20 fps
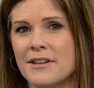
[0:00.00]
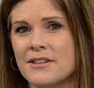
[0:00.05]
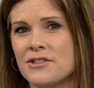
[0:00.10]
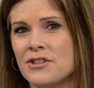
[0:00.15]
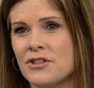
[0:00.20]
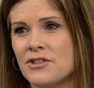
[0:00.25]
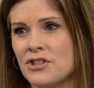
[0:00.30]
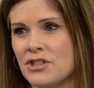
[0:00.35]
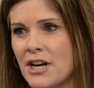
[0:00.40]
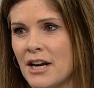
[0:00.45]

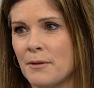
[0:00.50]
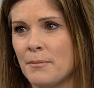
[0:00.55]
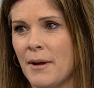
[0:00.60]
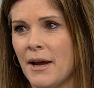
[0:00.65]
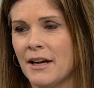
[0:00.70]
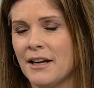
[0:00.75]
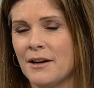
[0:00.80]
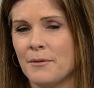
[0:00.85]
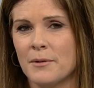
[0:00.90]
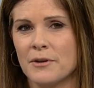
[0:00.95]
Let's just check
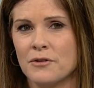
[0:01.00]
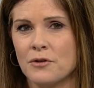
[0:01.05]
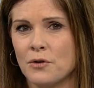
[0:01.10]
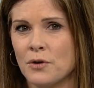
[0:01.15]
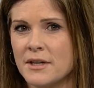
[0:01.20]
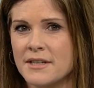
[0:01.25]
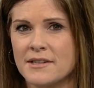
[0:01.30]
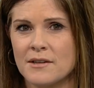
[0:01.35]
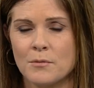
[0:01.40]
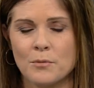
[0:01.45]
back in with
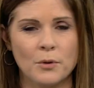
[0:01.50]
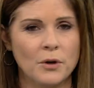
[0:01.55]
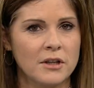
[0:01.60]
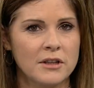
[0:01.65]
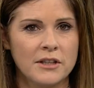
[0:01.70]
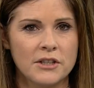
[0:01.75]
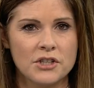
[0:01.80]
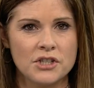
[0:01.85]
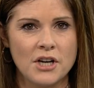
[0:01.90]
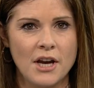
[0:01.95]
Chris in
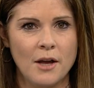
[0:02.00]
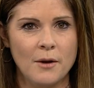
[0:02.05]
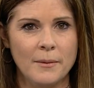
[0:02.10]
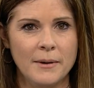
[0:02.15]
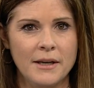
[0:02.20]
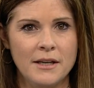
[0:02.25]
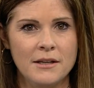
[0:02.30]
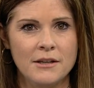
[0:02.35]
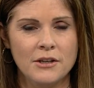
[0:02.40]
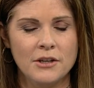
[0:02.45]
Brooklyn, shall
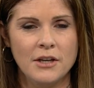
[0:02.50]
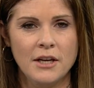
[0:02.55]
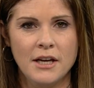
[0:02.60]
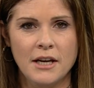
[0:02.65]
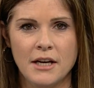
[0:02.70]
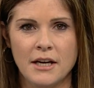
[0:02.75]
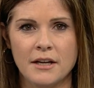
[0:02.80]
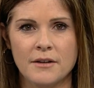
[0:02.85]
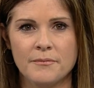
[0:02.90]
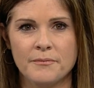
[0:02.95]
we?
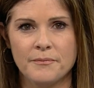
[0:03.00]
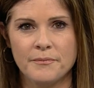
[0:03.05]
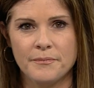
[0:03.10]
Hit it.